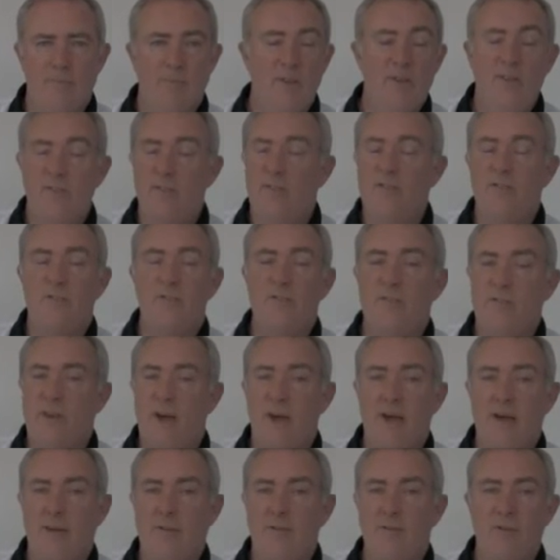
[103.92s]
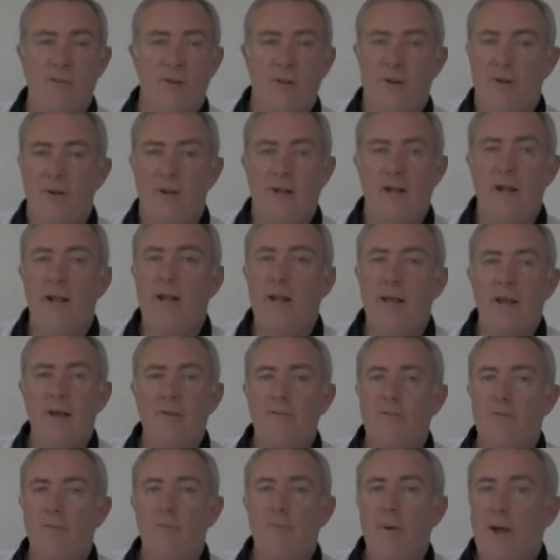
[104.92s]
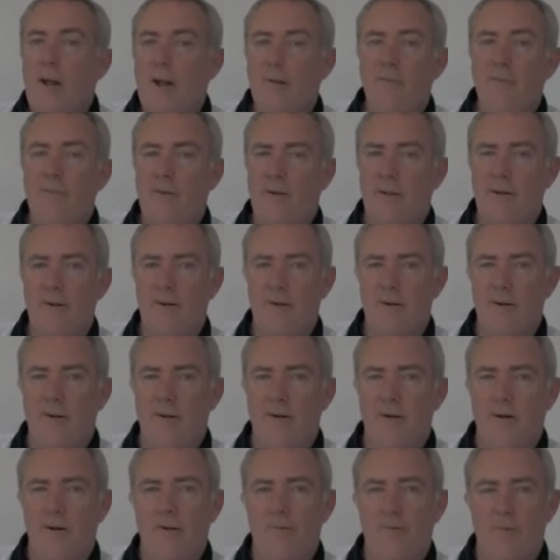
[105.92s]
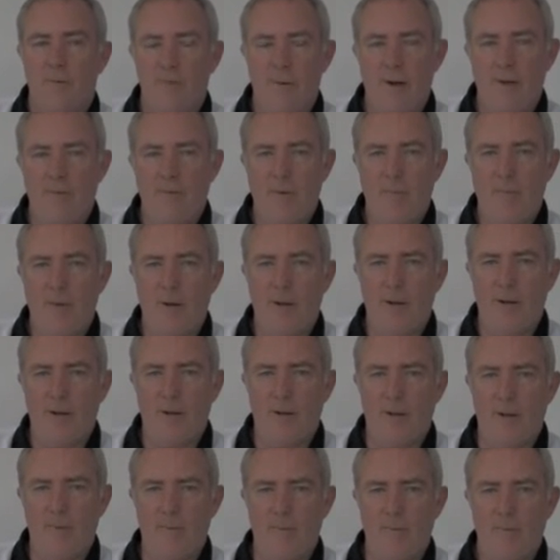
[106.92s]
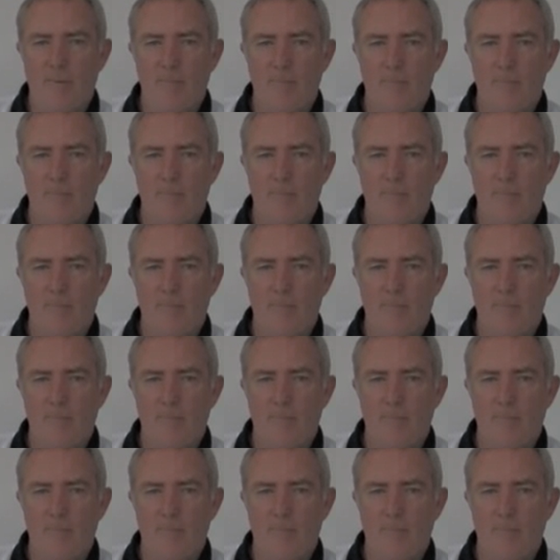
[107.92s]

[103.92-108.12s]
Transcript: This is just tax. You don't get any extra benefit from having paid it.